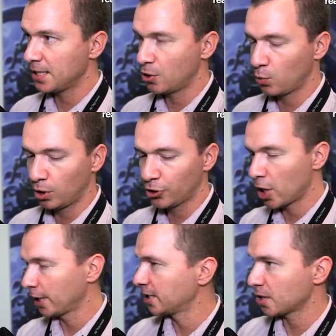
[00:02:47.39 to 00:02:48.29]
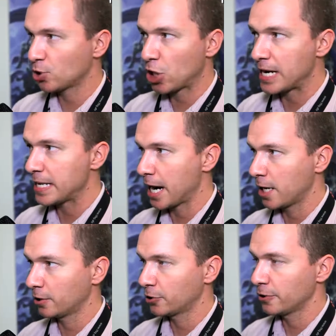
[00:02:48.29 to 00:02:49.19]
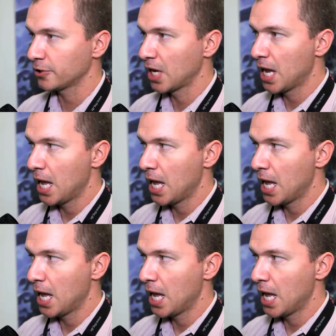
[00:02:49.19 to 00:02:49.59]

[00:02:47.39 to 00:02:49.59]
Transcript: the underworld, talking to some shady characters